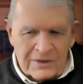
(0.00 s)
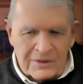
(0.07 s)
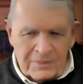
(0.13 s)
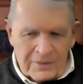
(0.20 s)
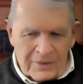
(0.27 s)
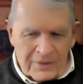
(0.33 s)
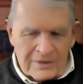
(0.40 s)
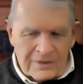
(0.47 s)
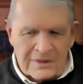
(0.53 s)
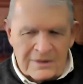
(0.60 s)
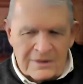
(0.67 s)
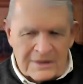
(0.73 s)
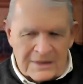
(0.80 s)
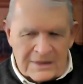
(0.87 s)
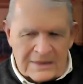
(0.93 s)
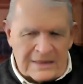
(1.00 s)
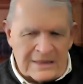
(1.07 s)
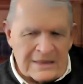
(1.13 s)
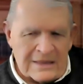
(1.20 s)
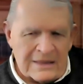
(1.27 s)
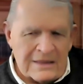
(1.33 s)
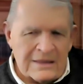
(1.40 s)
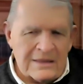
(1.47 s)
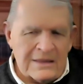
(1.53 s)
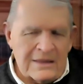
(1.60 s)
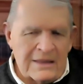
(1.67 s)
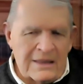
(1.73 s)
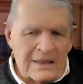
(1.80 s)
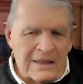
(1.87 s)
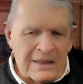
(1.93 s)
experience and successes,
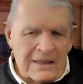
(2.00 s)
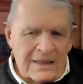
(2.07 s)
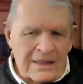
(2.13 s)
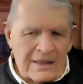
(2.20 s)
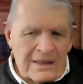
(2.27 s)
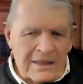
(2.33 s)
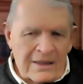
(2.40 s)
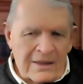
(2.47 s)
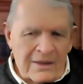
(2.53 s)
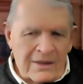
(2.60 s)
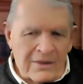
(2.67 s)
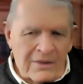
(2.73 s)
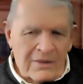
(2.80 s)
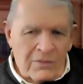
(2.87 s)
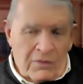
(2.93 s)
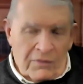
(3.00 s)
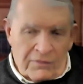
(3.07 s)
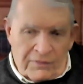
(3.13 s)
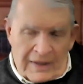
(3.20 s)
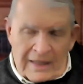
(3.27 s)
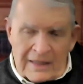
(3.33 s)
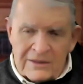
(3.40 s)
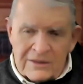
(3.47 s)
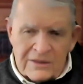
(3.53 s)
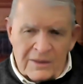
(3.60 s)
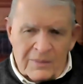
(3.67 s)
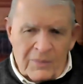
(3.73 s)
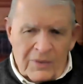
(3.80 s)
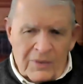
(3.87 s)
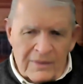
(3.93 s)
we'll find
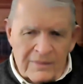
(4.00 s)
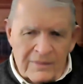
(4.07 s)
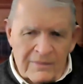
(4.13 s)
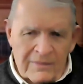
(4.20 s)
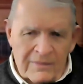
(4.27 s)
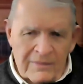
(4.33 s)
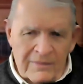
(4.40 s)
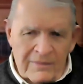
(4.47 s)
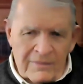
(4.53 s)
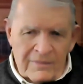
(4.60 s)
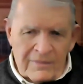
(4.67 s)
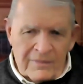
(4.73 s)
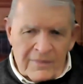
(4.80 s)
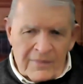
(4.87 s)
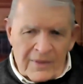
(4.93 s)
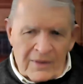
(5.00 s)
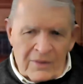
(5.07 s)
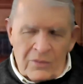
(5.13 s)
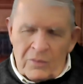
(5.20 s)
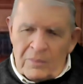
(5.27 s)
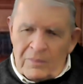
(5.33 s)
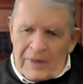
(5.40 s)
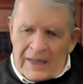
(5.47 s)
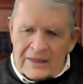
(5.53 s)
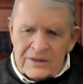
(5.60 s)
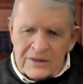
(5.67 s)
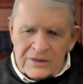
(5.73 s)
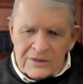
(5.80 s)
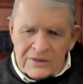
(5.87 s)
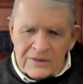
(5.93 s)
someone who
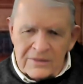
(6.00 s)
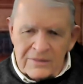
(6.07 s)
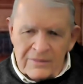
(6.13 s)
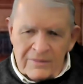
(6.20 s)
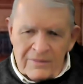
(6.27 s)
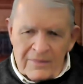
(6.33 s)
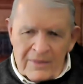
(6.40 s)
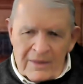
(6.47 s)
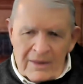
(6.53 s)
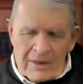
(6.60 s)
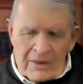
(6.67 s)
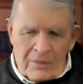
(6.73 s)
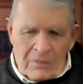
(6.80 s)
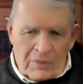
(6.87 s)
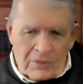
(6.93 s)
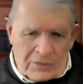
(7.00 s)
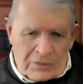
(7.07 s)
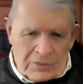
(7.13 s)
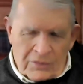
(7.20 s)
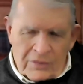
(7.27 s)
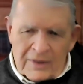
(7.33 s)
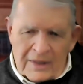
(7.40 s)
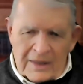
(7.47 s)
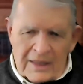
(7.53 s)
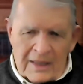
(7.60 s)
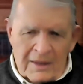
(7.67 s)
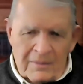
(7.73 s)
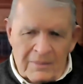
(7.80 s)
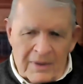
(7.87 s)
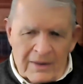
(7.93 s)
matches what you're
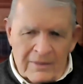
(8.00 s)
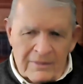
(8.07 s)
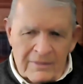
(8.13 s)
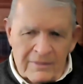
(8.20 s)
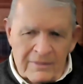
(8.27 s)
thinking about.